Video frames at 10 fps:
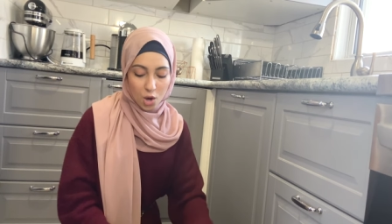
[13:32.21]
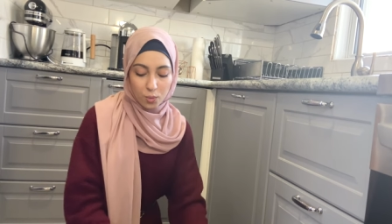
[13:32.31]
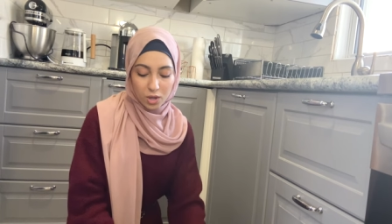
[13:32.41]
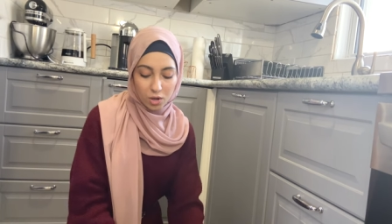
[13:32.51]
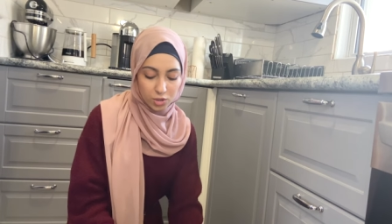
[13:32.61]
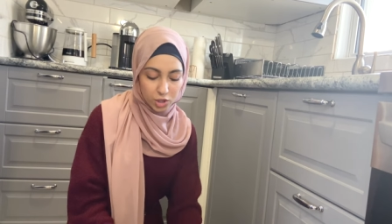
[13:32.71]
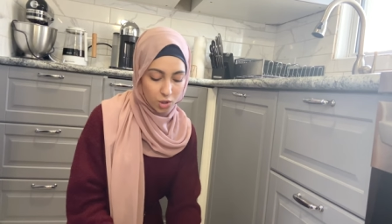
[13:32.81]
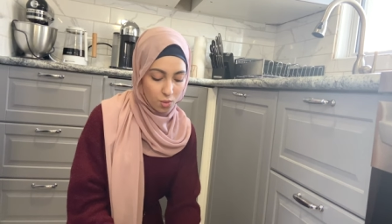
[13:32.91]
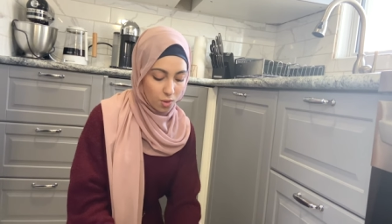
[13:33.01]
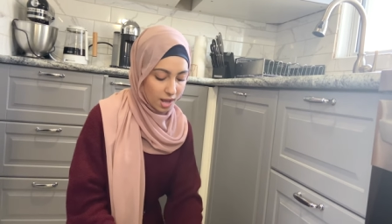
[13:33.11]
We
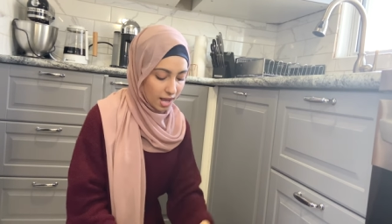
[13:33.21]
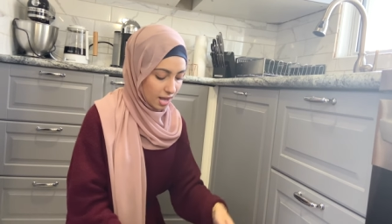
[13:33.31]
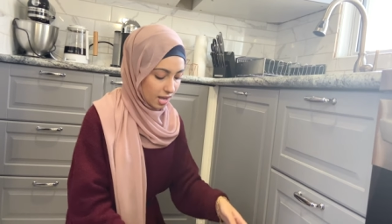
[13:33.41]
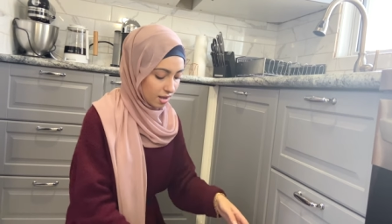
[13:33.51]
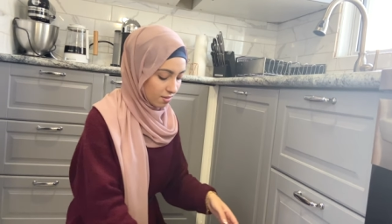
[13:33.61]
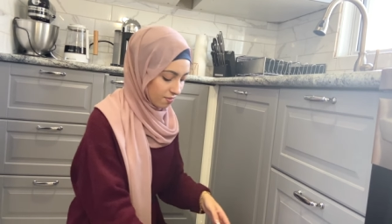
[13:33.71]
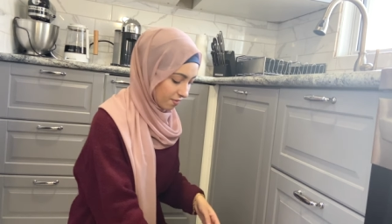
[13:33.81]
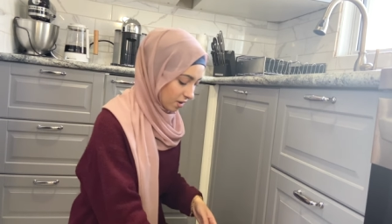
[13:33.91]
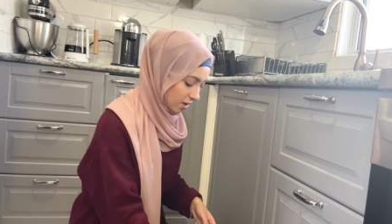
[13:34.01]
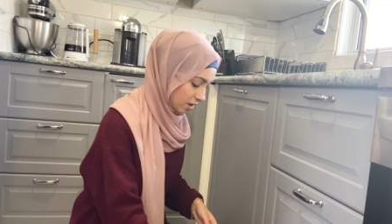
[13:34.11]
also have,
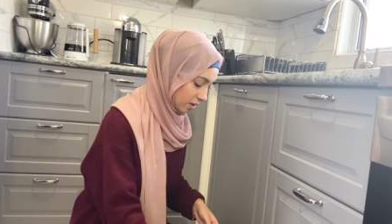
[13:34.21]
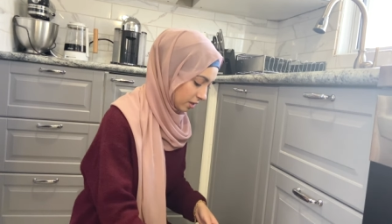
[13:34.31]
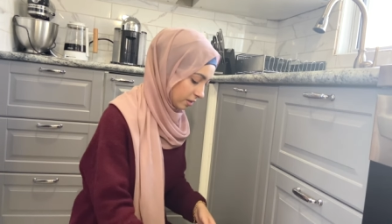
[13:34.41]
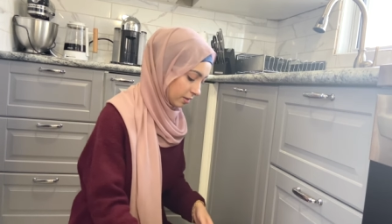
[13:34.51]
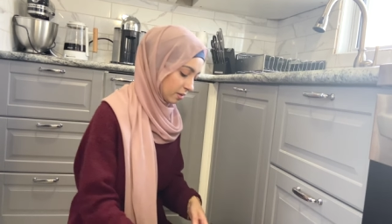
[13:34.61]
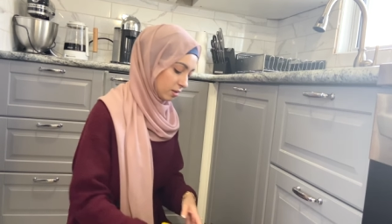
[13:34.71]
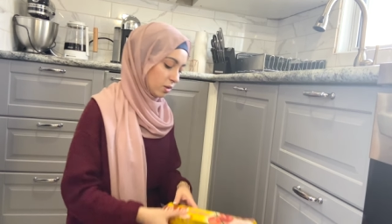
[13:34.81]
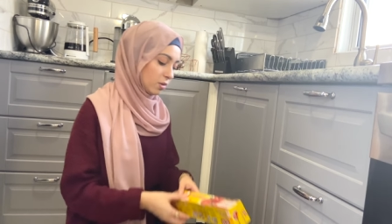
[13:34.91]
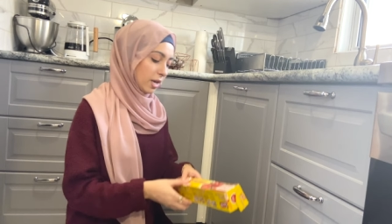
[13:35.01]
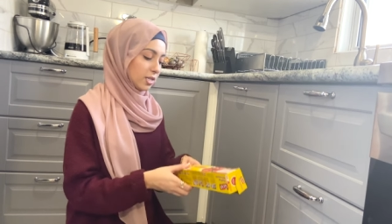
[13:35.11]

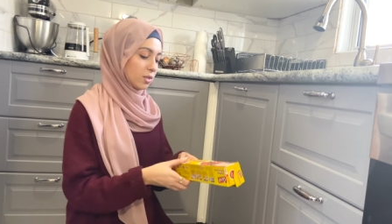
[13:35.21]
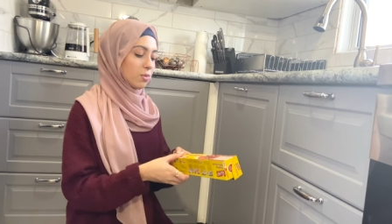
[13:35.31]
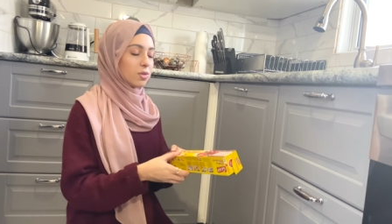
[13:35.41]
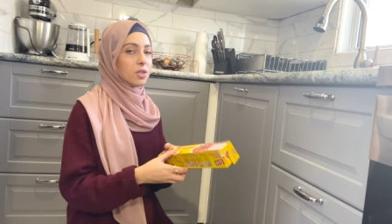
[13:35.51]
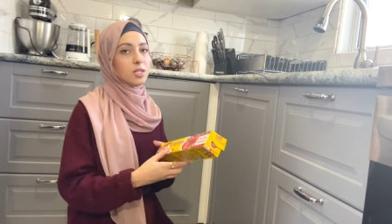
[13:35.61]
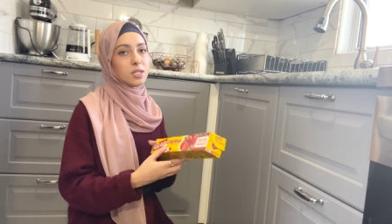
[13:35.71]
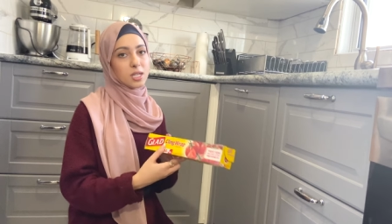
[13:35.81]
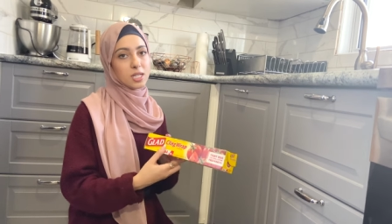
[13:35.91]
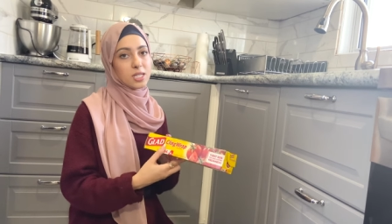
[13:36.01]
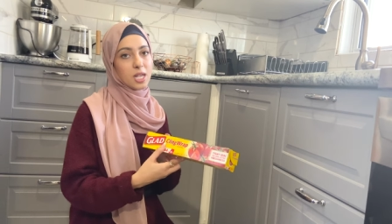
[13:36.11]
okay, so this
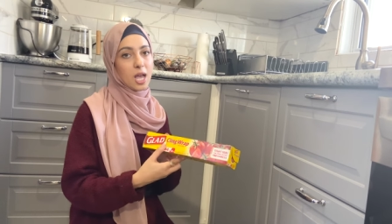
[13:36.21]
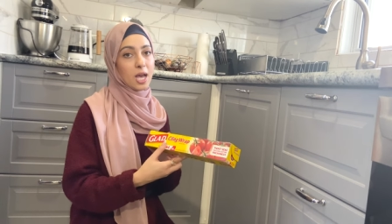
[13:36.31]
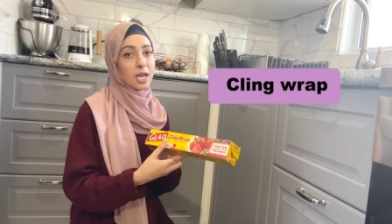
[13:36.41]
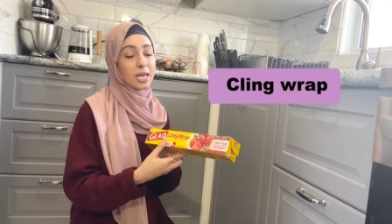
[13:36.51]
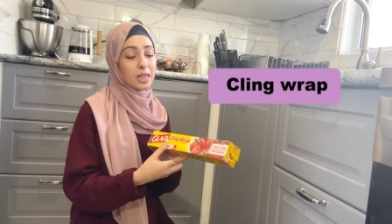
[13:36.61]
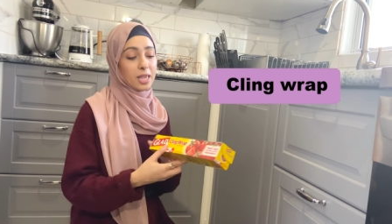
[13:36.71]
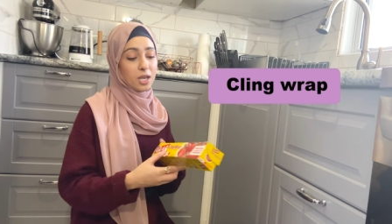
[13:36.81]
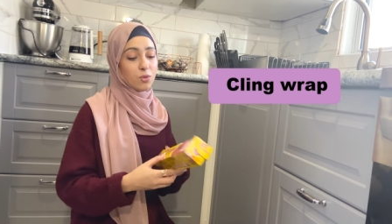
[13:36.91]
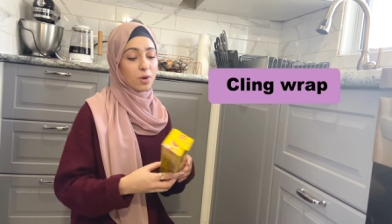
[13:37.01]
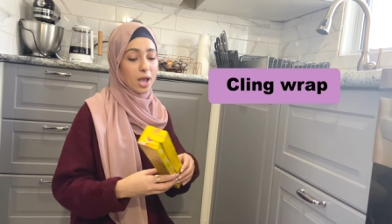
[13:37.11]
is a
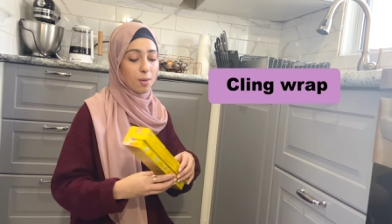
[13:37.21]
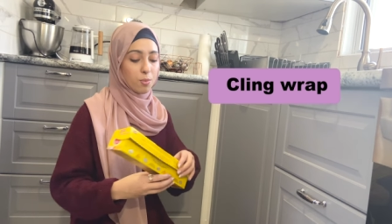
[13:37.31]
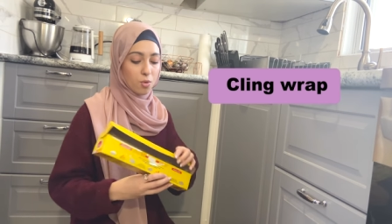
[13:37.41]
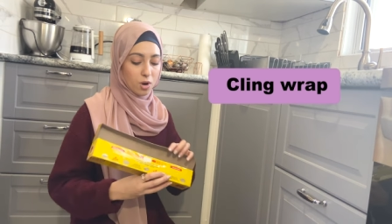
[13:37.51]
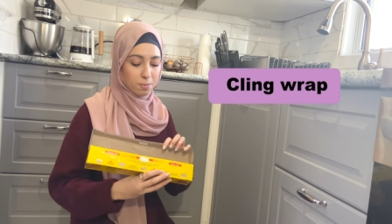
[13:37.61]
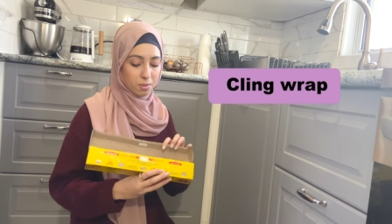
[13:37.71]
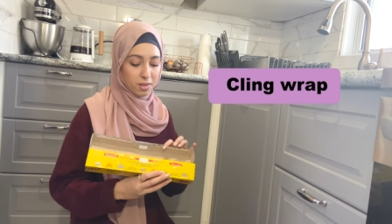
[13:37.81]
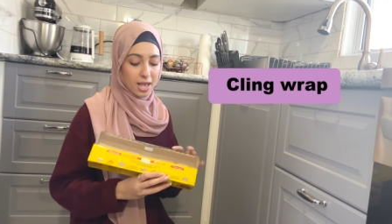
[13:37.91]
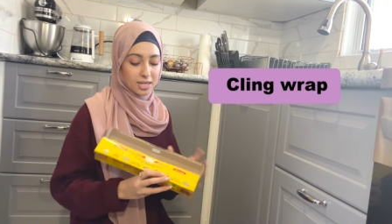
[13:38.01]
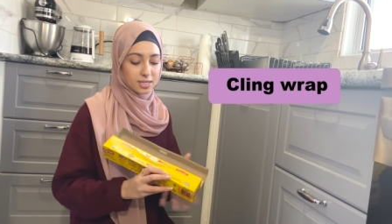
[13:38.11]
cling wrap or a
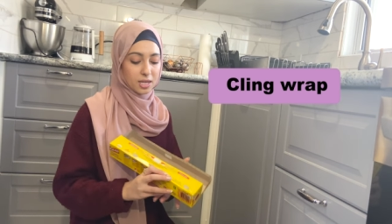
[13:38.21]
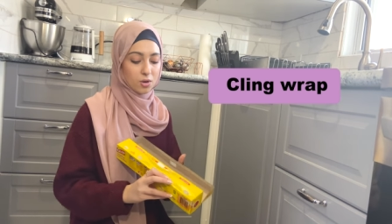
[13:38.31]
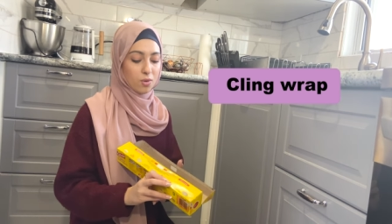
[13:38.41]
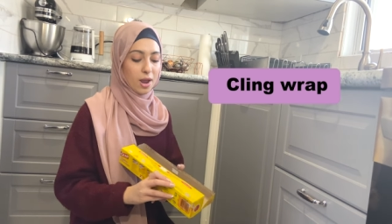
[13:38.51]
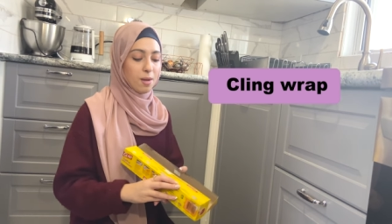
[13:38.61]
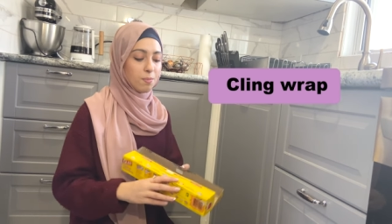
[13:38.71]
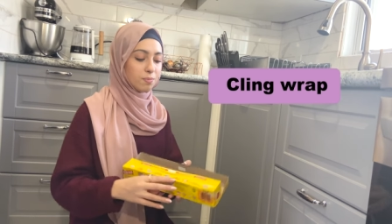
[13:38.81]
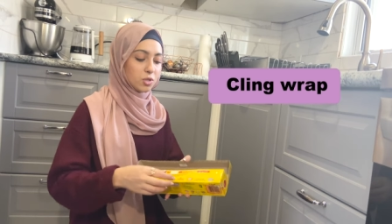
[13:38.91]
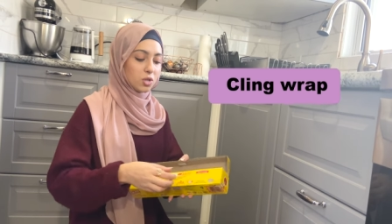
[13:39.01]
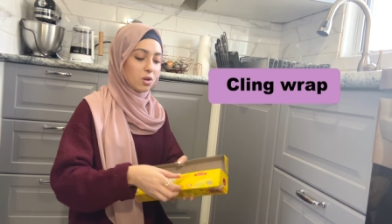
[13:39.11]
plastic wrap
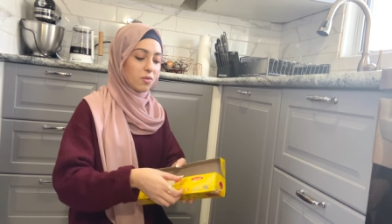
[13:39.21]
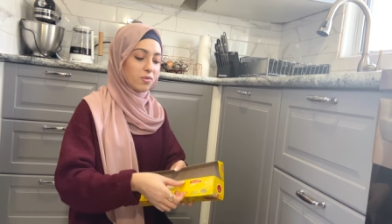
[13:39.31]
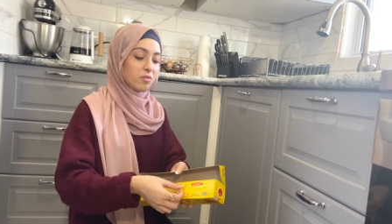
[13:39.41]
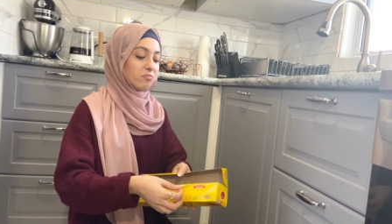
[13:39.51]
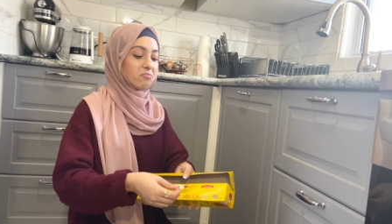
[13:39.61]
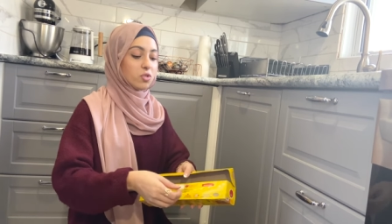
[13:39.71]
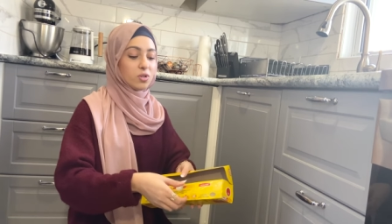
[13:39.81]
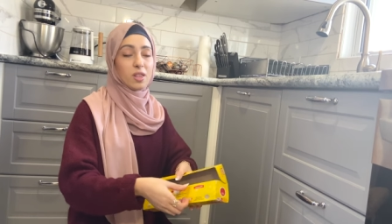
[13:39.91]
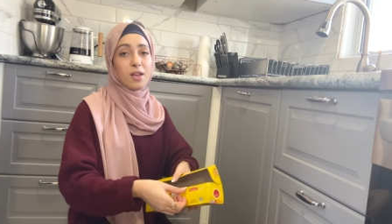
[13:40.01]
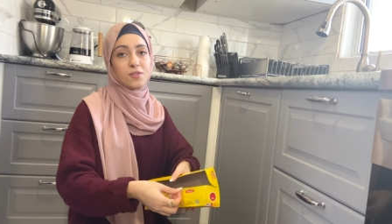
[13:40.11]
to cover your
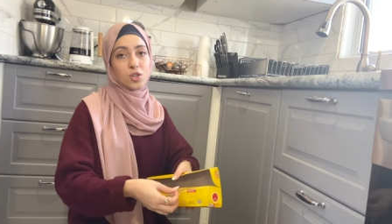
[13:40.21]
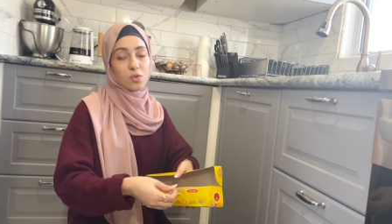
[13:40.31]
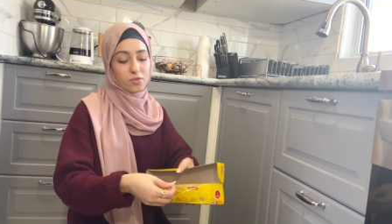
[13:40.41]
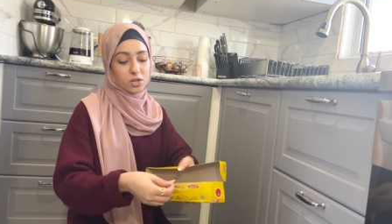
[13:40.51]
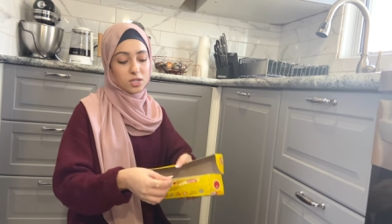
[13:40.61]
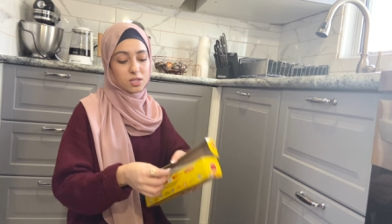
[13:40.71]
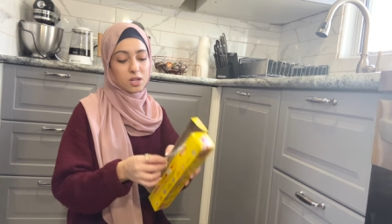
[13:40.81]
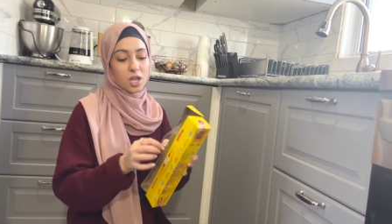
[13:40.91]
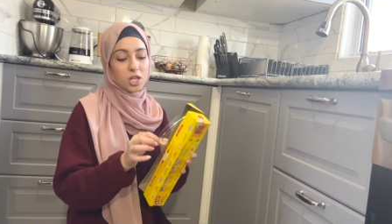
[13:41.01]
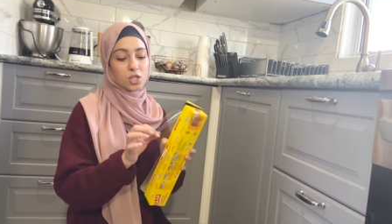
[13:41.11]
leftovers.
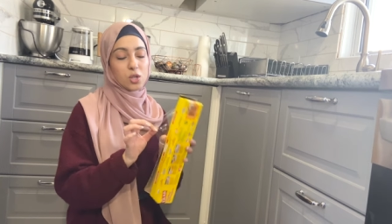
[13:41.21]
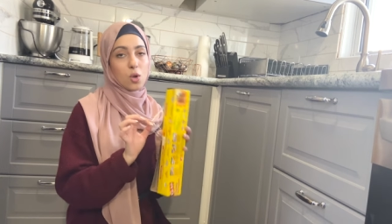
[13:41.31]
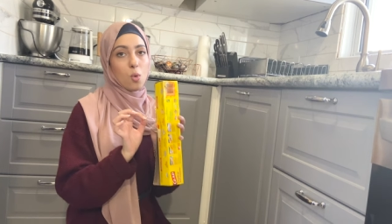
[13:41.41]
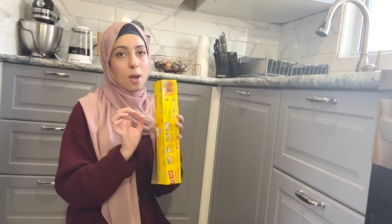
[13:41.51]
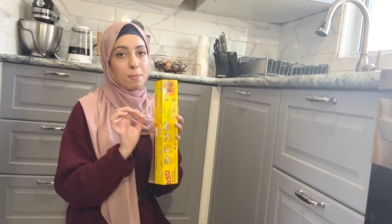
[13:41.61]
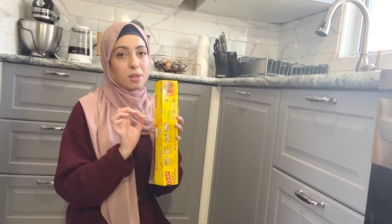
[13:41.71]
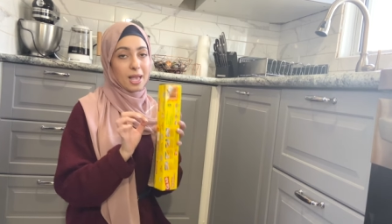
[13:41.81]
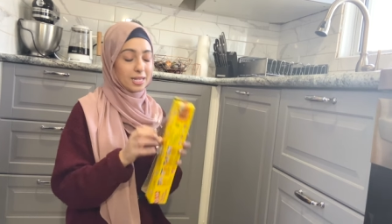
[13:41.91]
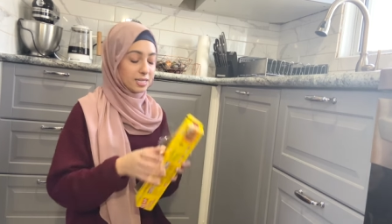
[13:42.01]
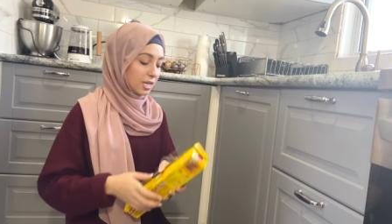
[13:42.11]
So a
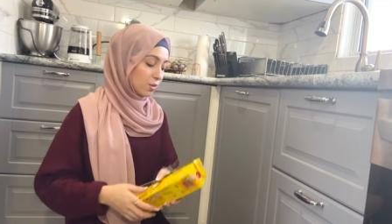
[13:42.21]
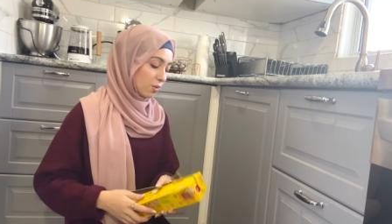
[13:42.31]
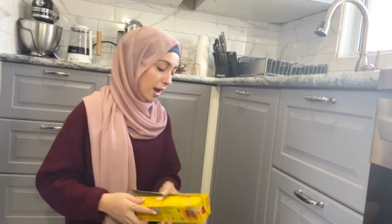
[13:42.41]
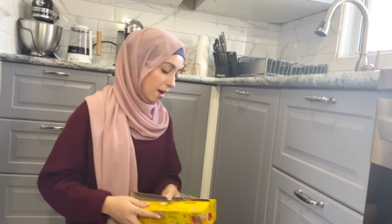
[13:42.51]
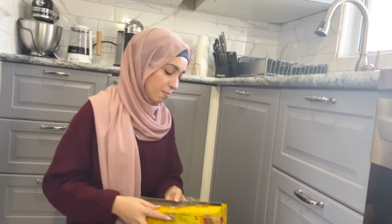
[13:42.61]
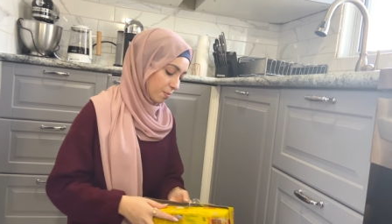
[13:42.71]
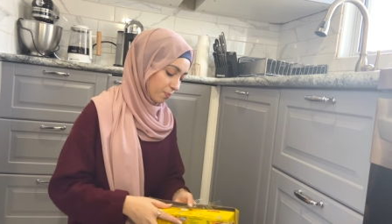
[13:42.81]
plastic wrap.